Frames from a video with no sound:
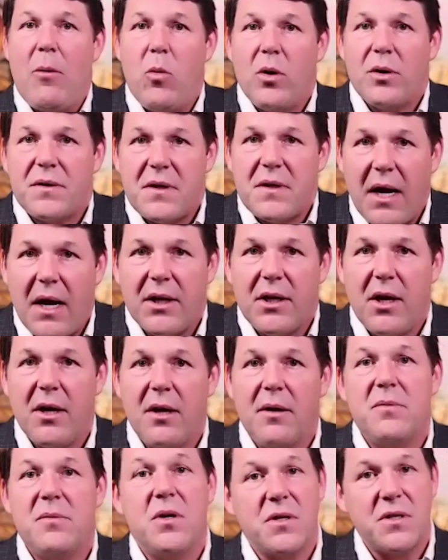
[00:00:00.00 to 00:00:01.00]
will tell
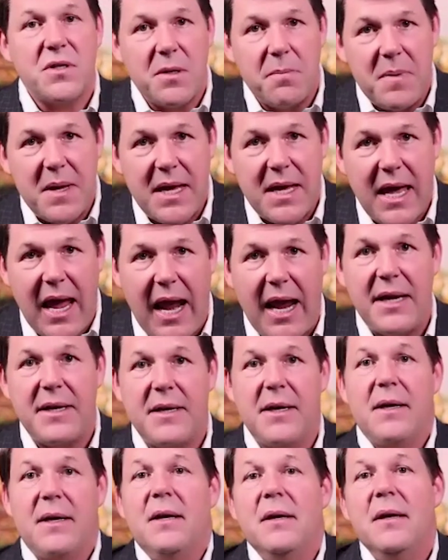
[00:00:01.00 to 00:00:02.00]
you, just to be
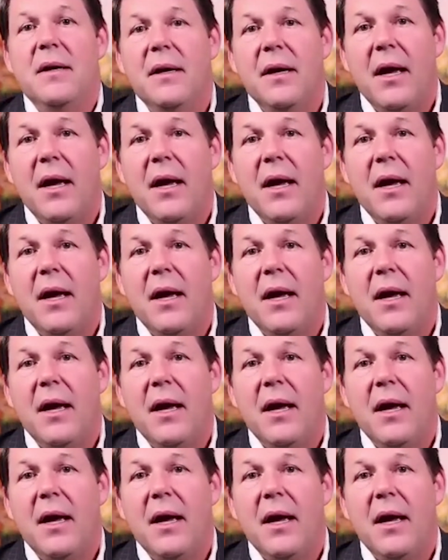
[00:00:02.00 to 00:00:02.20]
candid,